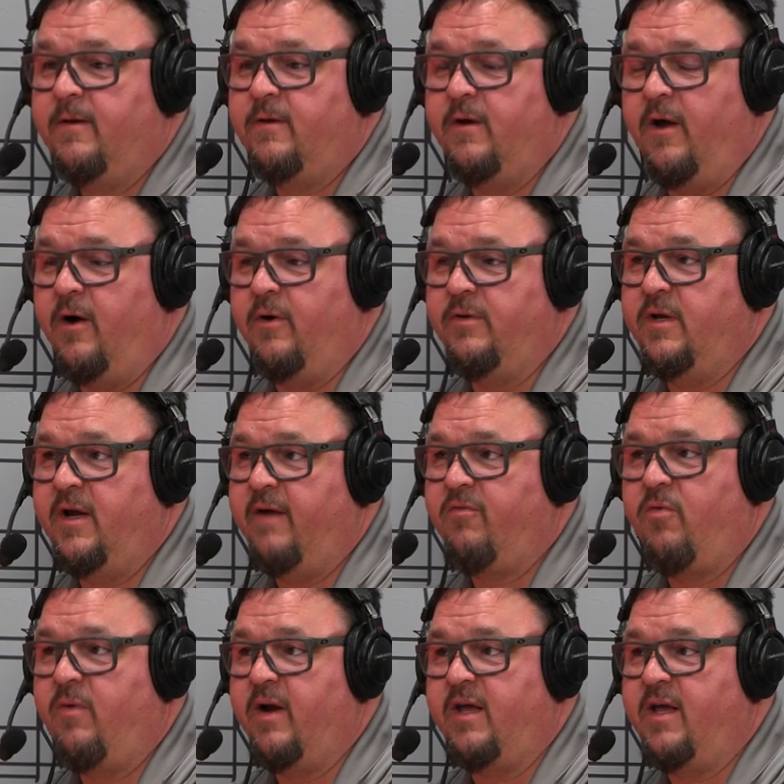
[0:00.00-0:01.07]
no, you never
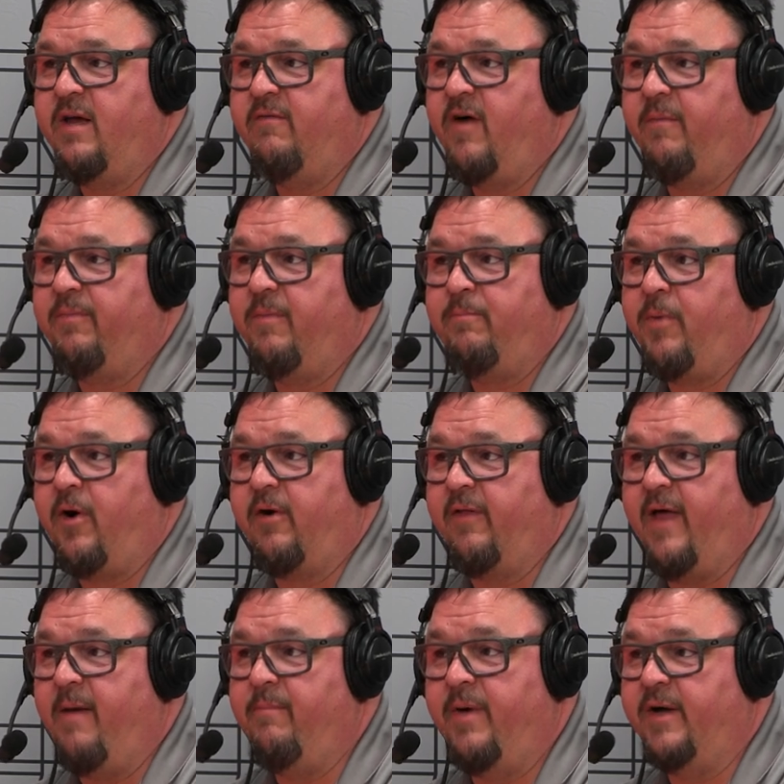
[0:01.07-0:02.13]
want to give up part of
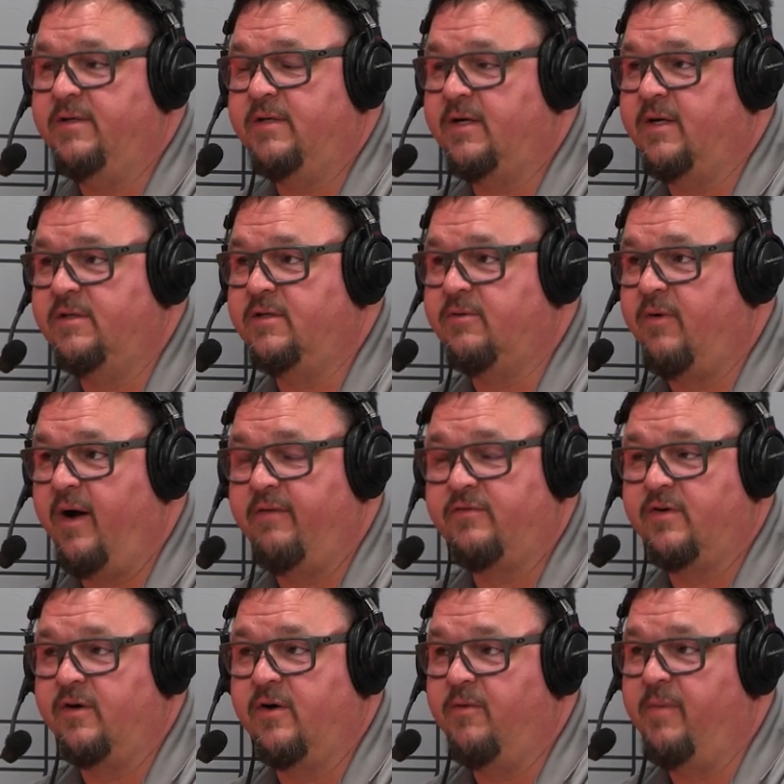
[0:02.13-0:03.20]
that budget because your wife's
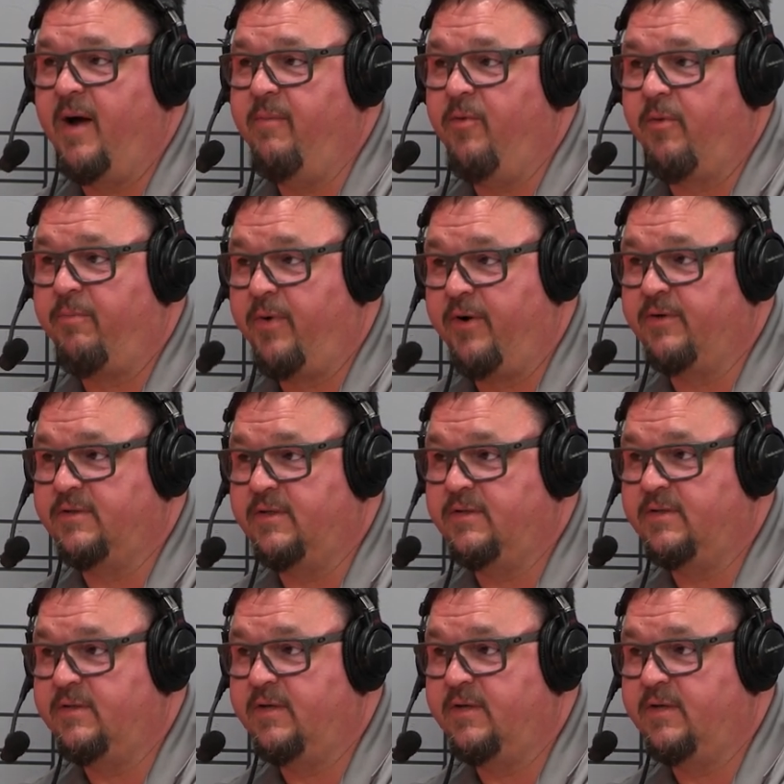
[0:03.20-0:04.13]
going to go buy more purses,